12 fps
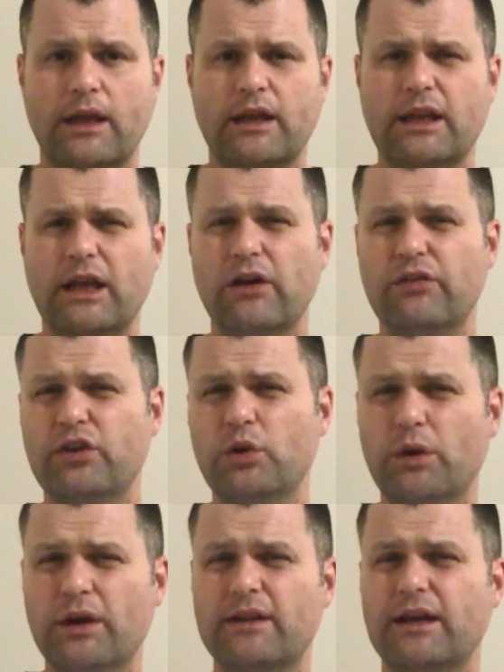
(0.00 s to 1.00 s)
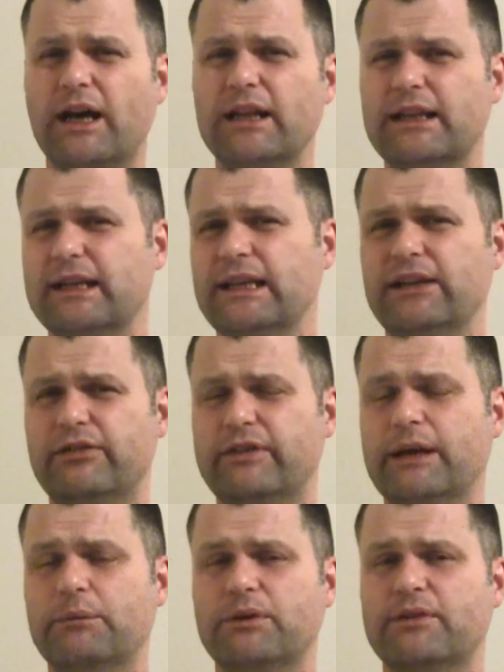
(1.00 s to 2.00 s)
Now, if you're one of the unlucky
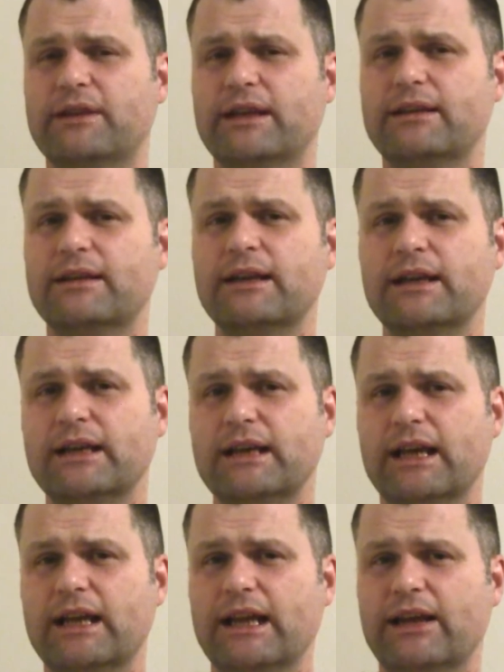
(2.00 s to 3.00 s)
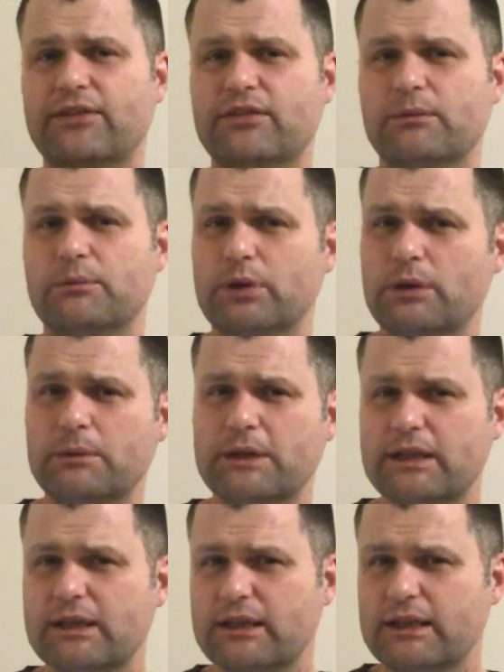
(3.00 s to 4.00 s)
5% and have some
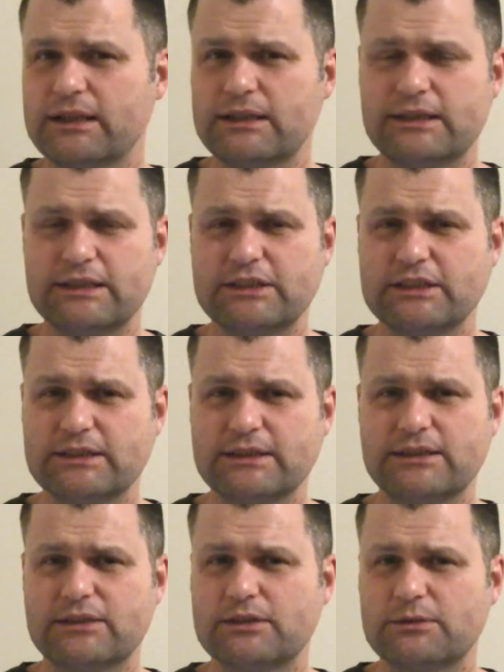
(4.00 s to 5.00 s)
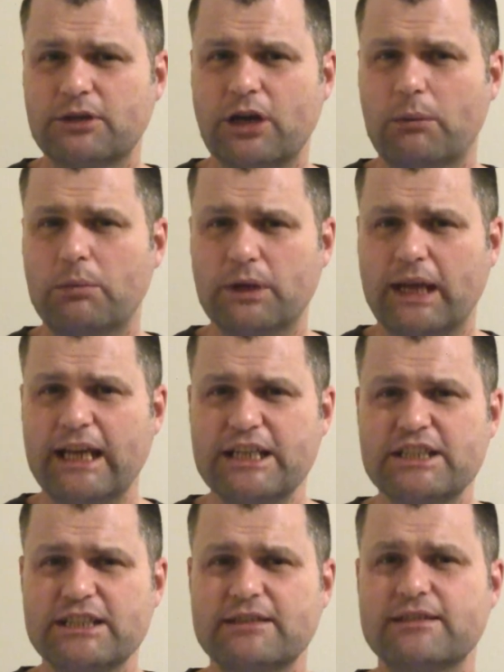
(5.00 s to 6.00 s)
permanent conditions or
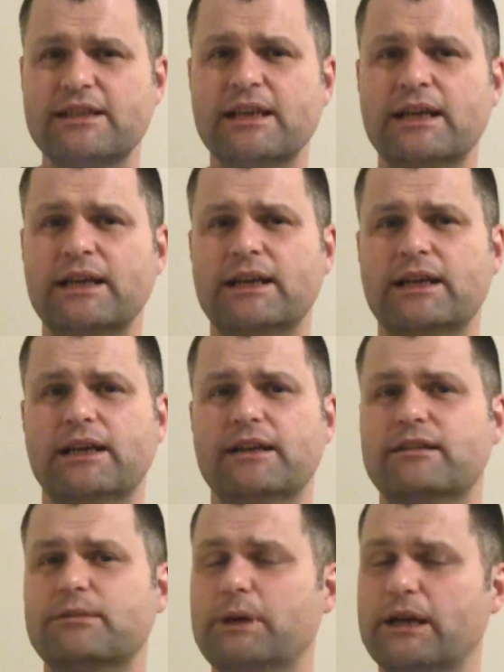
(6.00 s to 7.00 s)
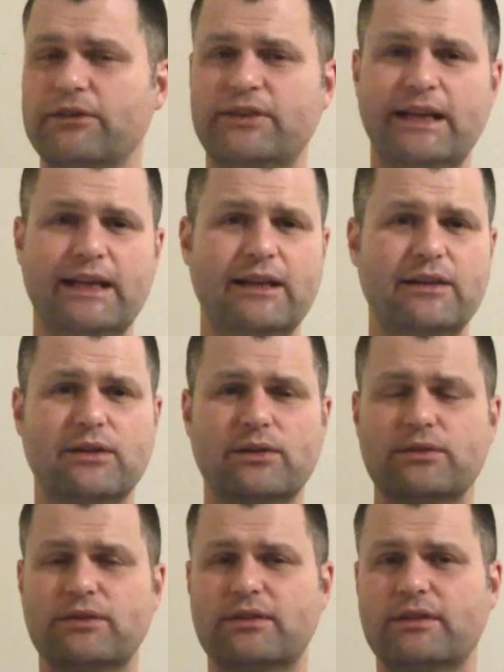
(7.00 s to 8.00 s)
complications in spite of taking
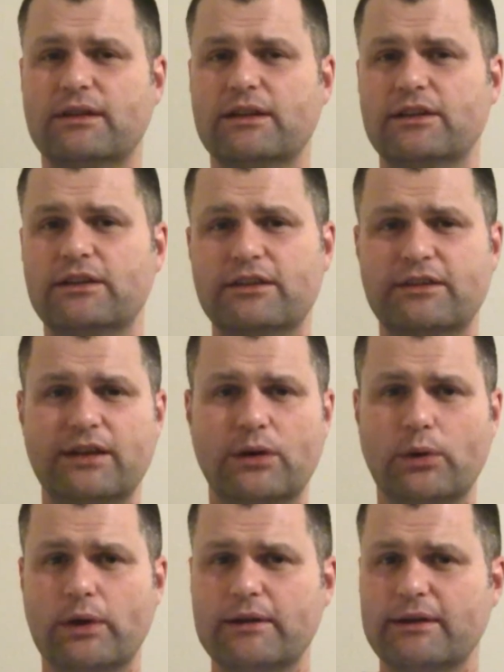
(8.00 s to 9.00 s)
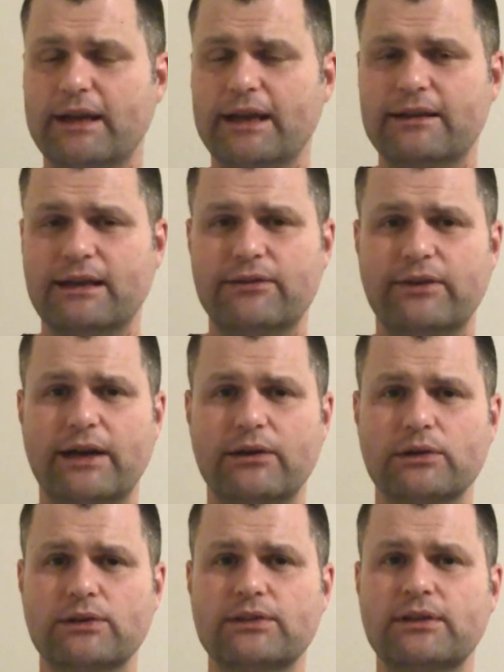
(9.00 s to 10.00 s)
those steroids and
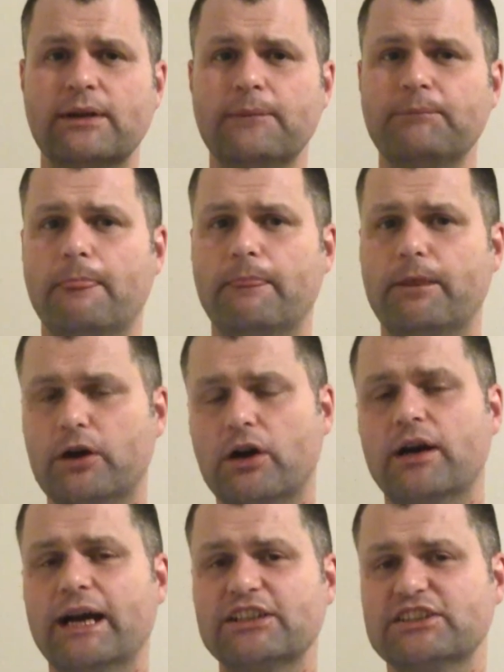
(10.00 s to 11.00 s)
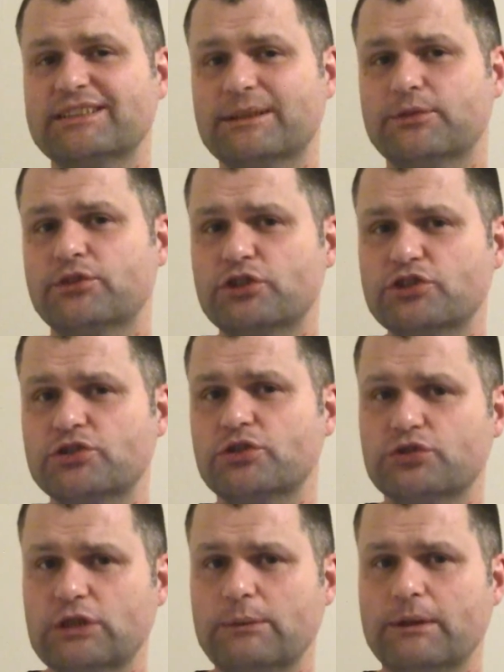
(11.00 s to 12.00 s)
antivirals, there are actually some
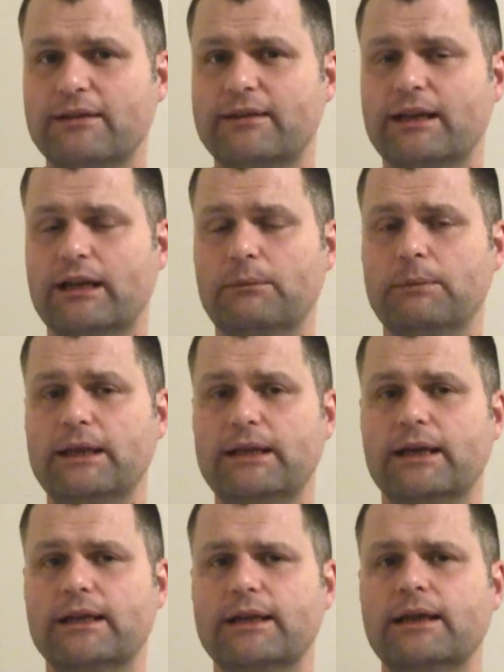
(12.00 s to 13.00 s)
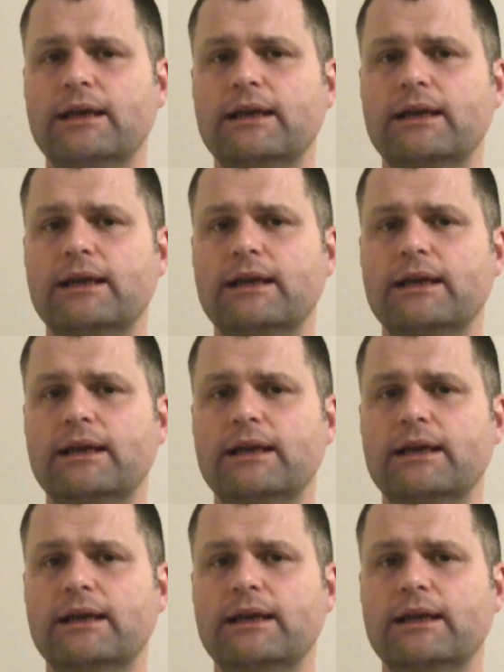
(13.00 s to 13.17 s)
surgical treatments that can be done.